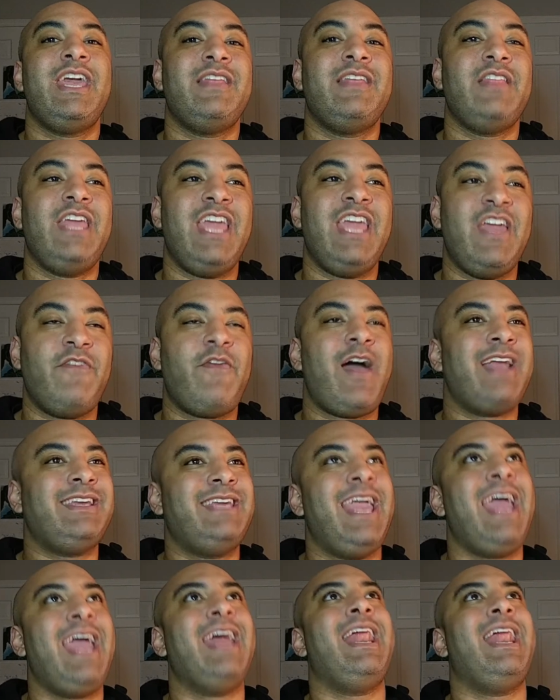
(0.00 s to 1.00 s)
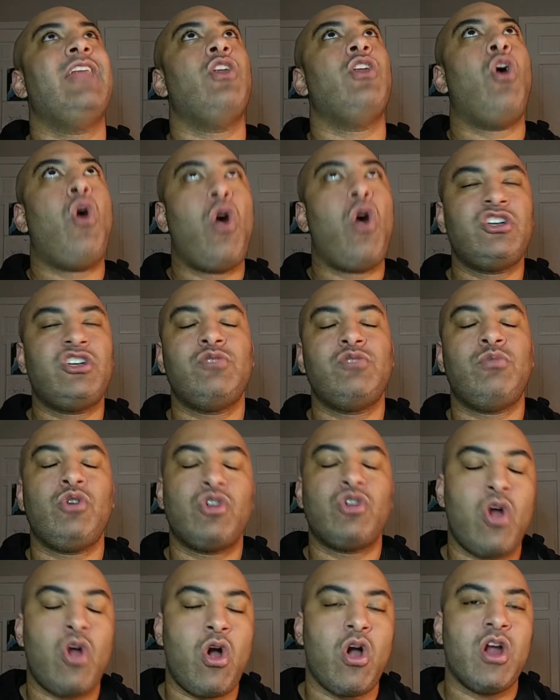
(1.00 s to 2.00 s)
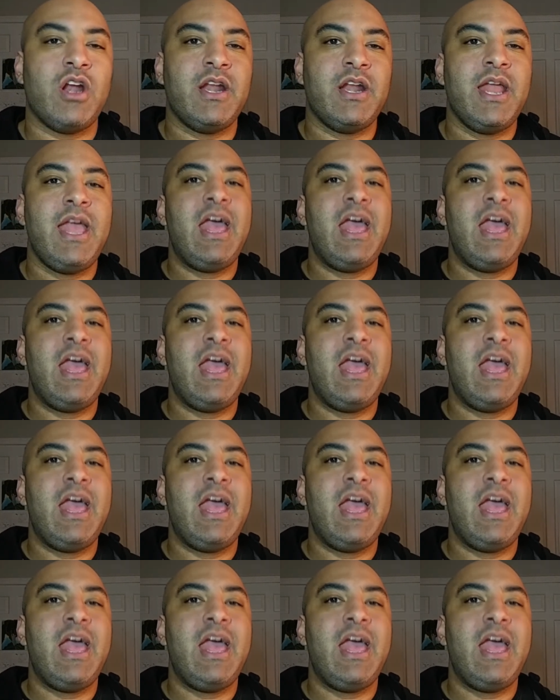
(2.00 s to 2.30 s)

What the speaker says: If I get an auctionable card